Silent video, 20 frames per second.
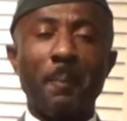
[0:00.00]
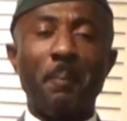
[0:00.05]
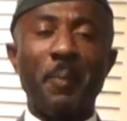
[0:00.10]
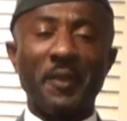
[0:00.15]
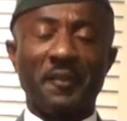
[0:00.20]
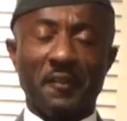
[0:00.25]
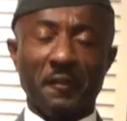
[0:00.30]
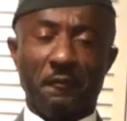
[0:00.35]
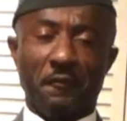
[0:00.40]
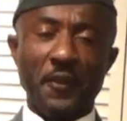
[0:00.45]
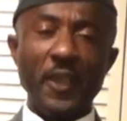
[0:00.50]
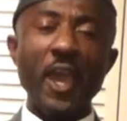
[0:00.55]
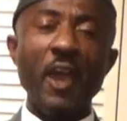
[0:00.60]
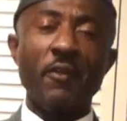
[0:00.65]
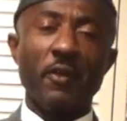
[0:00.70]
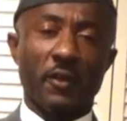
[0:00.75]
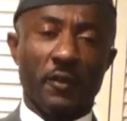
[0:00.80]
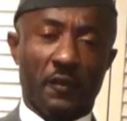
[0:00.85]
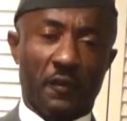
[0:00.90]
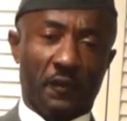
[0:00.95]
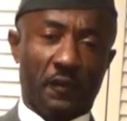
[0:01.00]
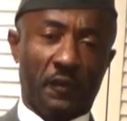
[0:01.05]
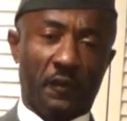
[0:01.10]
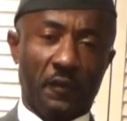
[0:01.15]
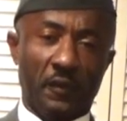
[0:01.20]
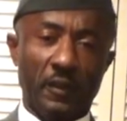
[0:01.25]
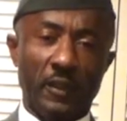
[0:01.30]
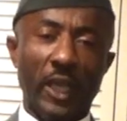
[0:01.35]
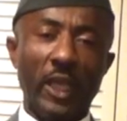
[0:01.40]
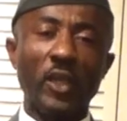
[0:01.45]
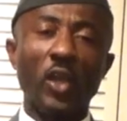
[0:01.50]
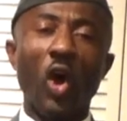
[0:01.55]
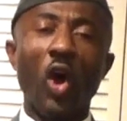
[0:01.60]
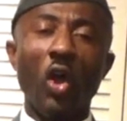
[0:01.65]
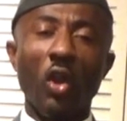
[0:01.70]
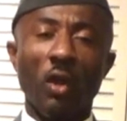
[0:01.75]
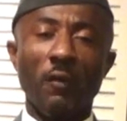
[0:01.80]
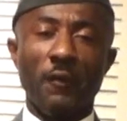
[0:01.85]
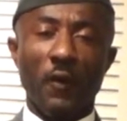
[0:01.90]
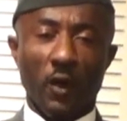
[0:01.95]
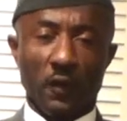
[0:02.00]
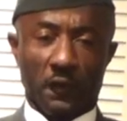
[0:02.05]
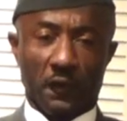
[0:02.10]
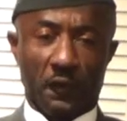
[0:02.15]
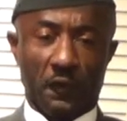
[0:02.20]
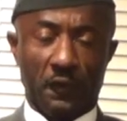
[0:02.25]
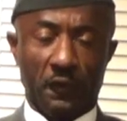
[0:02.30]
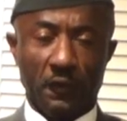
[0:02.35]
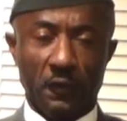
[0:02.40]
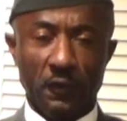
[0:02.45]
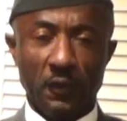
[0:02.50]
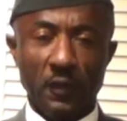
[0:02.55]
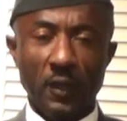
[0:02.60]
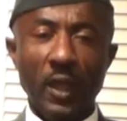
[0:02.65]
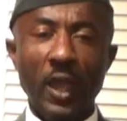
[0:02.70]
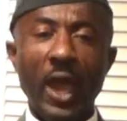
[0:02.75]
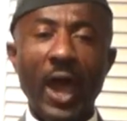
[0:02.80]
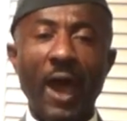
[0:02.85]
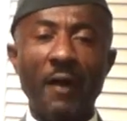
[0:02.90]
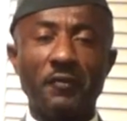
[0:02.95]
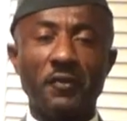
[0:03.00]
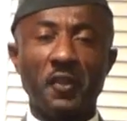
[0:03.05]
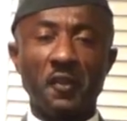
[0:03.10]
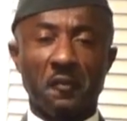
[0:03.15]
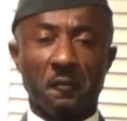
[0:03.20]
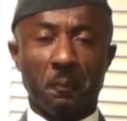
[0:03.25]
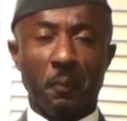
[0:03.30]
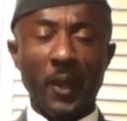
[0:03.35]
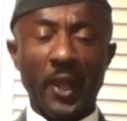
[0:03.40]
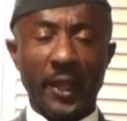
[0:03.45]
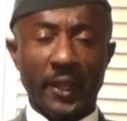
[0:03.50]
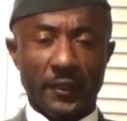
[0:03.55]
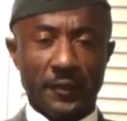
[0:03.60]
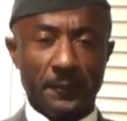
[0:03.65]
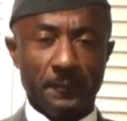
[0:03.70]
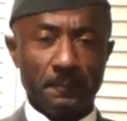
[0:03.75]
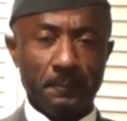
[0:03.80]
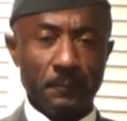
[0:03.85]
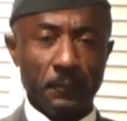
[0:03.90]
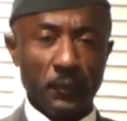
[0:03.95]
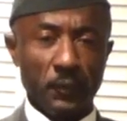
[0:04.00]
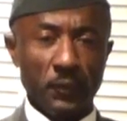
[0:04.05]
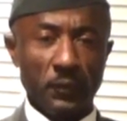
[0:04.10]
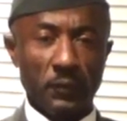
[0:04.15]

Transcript: and the perseverance that all of us have displayed